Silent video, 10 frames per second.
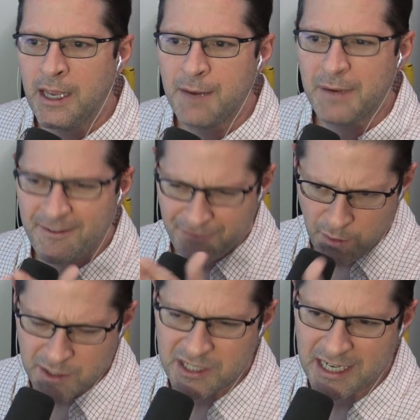And by
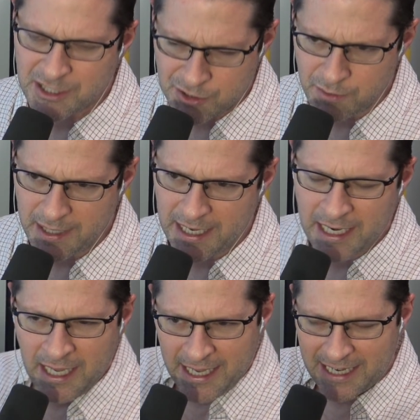focusing and doing it,
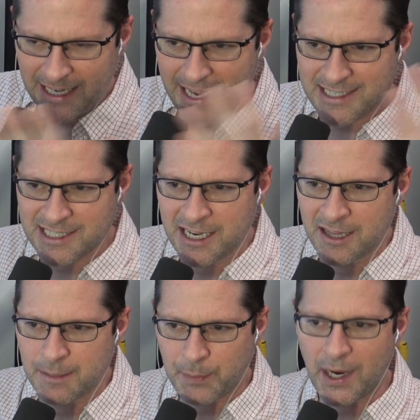it lets
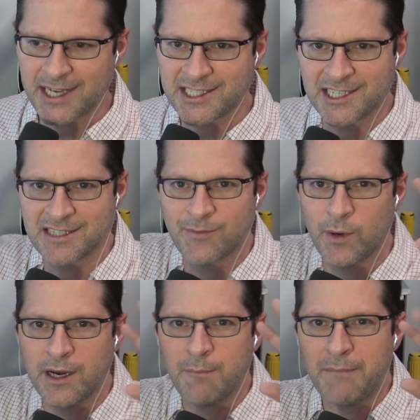the process of
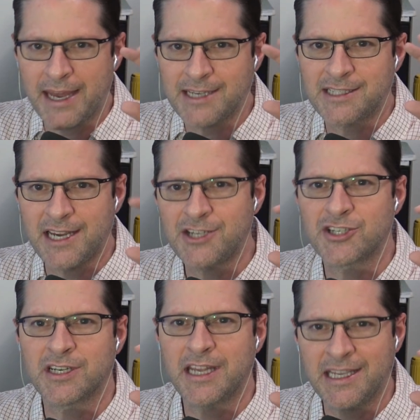what
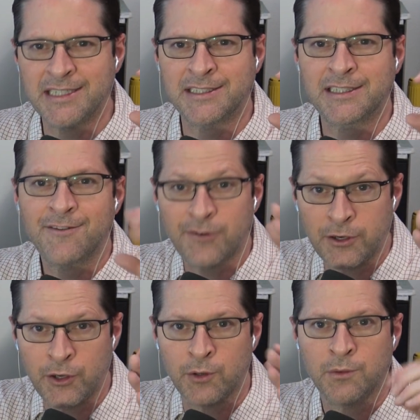meditation is for
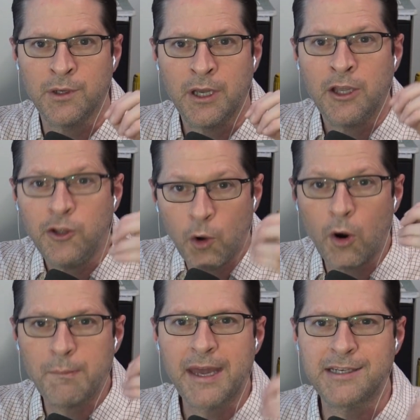you.
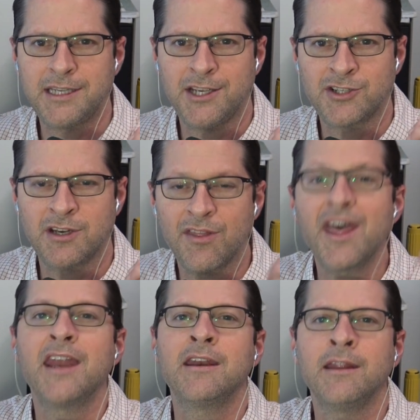Your meditation
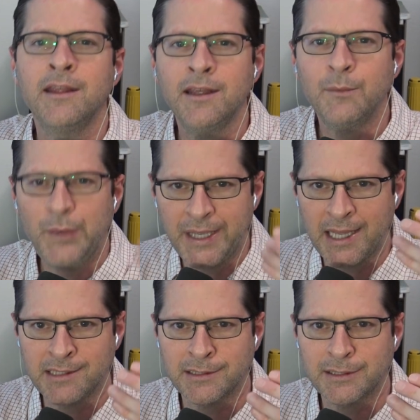then
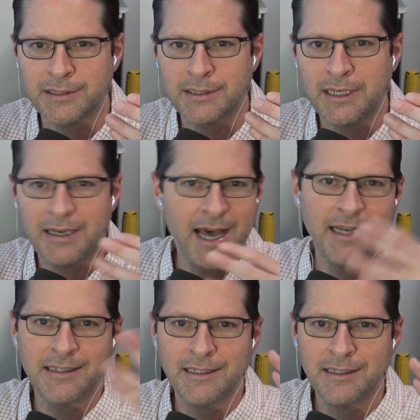begins.
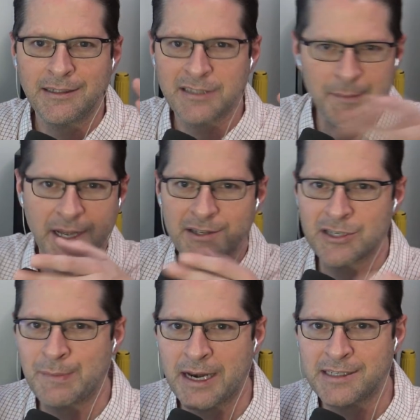Not someone
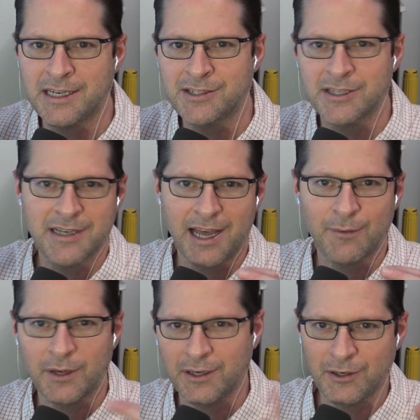else's meditation, not
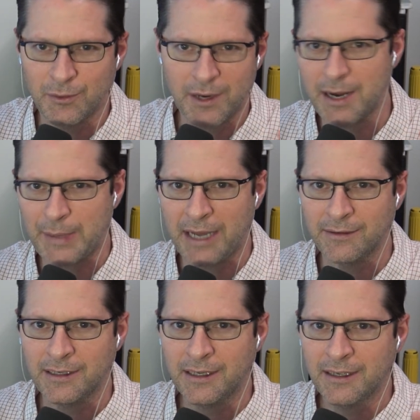what you read
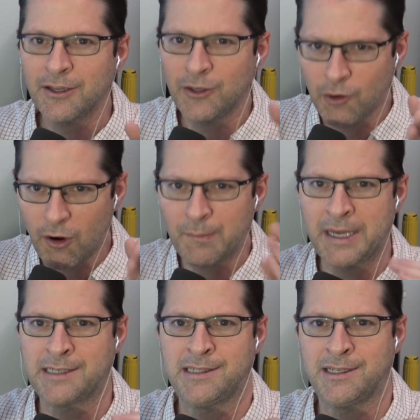about. Your
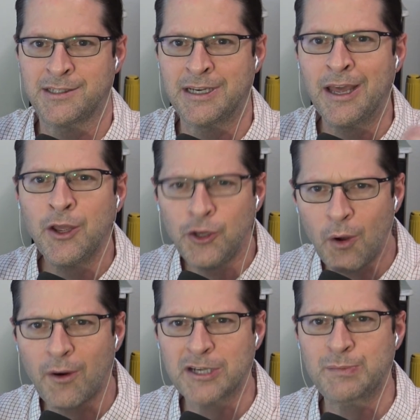meditation,
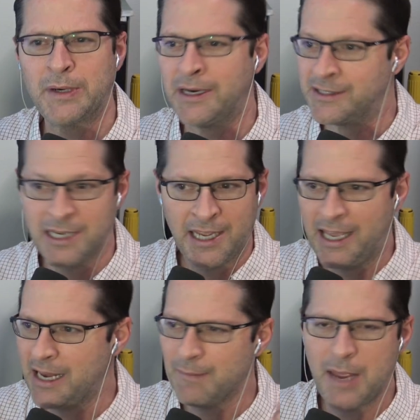your experience.
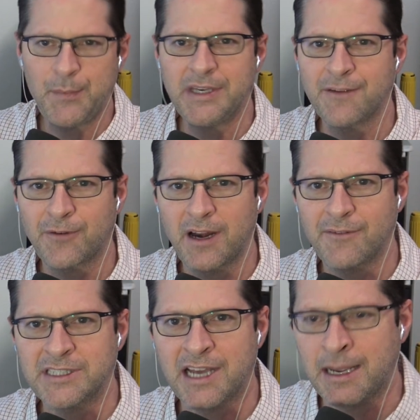And it might be different
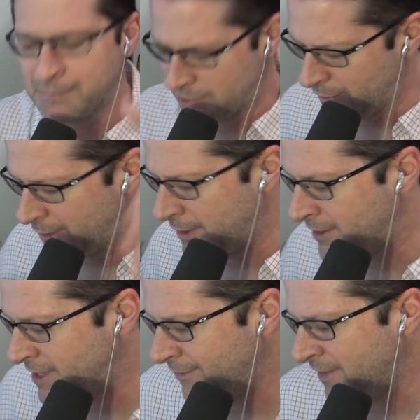every time. So anyway, the
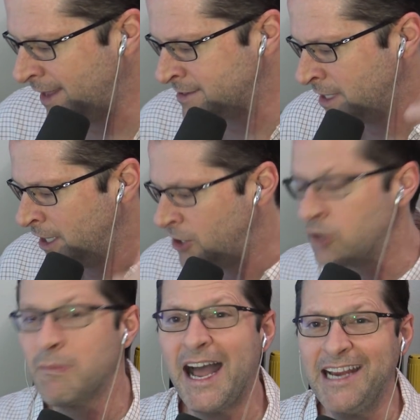10 things.
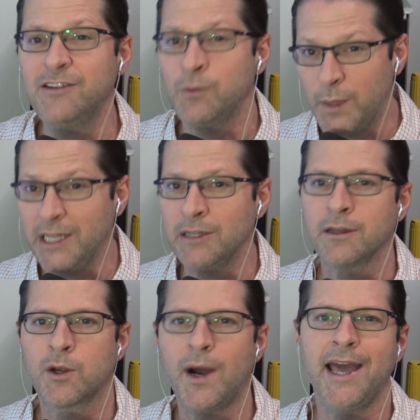Your mind
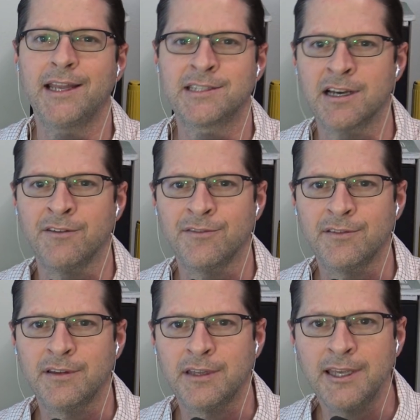will quiet itself.
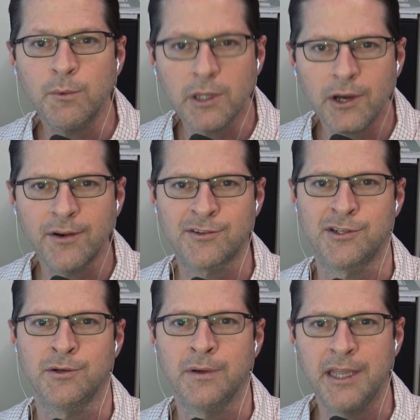It will learn
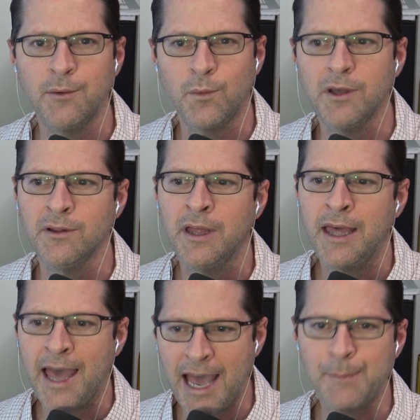to. It will
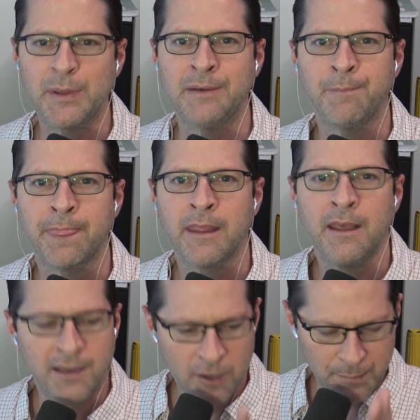happen.
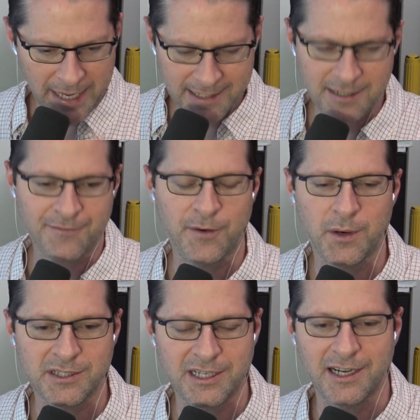Go back to the
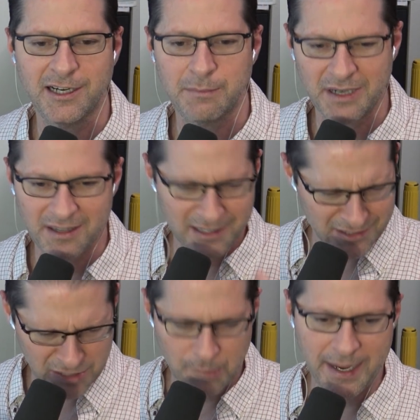focusing on your breathing.
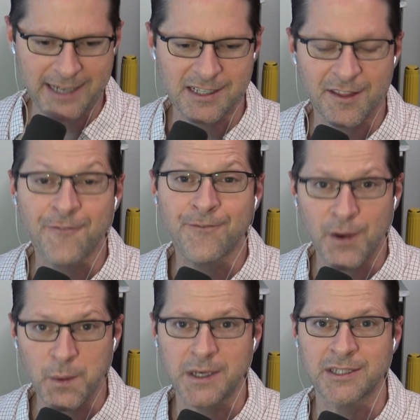Just go back to the
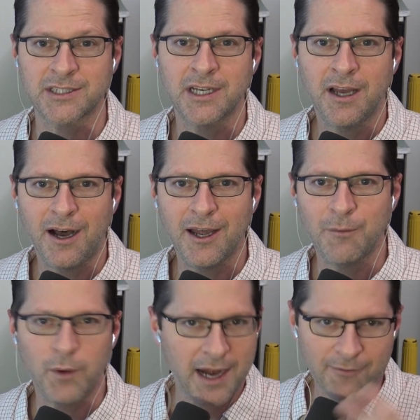focus
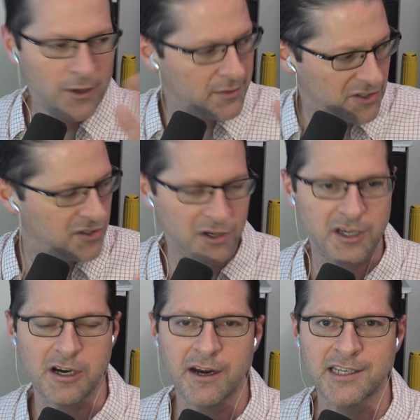on whatever just
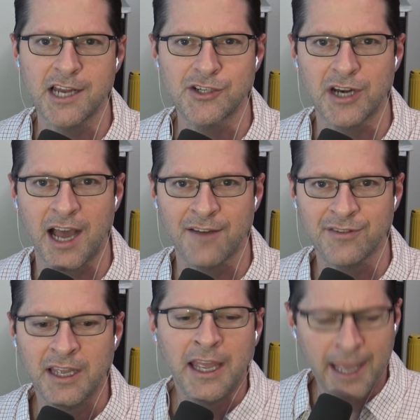took your attention off
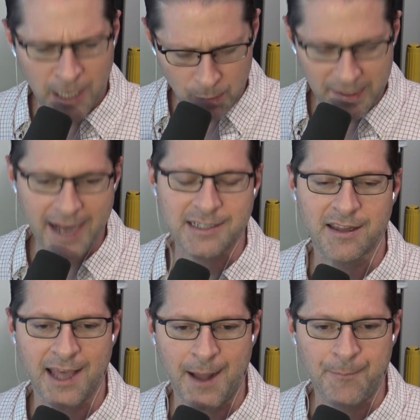and go back to
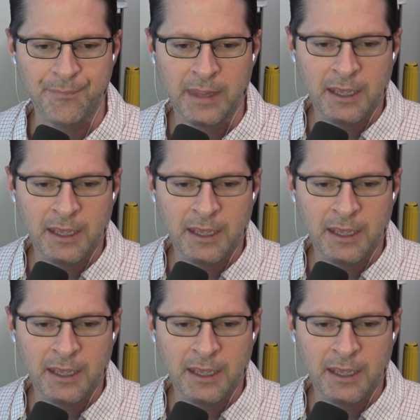that.